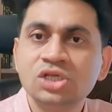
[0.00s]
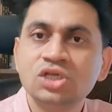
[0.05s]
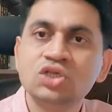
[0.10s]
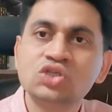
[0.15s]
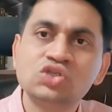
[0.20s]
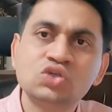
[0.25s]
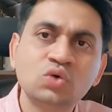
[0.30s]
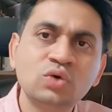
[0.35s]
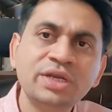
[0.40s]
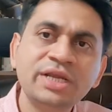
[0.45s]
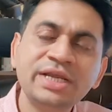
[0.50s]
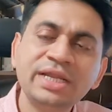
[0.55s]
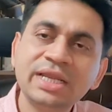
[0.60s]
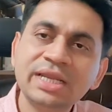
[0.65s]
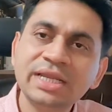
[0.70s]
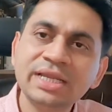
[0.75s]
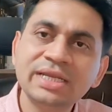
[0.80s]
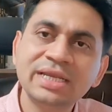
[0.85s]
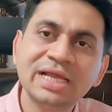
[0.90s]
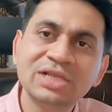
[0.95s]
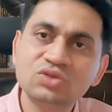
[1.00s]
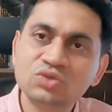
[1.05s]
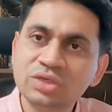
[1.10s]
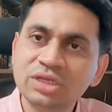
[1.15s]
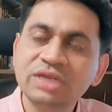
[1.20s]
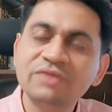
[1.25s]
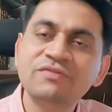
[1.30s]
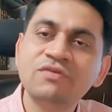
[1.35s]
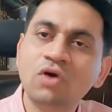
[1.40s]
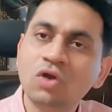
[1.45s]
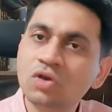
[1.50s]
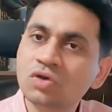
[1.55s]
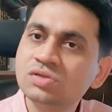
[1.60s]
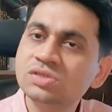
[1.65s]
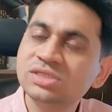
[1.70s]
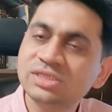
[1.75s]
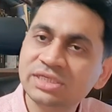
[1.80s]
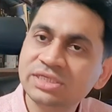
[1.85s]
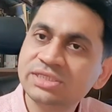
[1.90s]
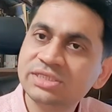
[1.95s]
Storytelling naturally
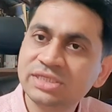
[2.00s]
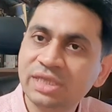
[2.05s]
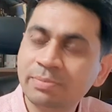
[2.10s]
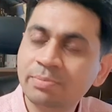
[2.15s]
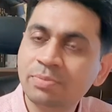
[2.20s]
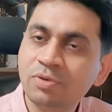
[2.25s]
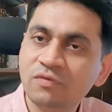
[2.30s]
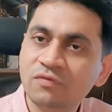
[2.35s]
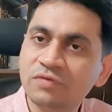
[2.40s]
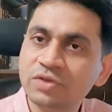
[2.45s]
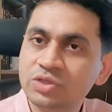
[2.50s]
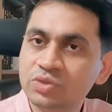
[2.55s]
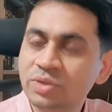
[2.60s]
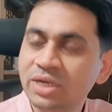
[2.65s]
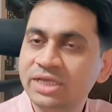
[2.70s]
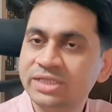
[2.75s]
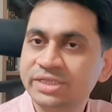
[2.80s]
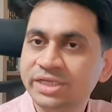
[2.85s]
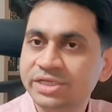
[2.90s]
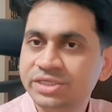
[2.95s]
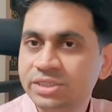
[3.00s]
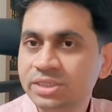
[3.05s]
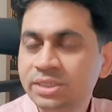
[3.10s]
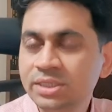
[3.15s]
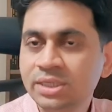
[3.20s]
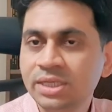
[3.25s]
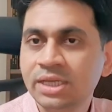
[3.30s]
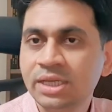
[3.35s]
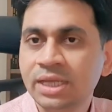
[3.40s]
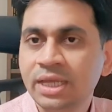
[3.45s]
follows this step of visualization,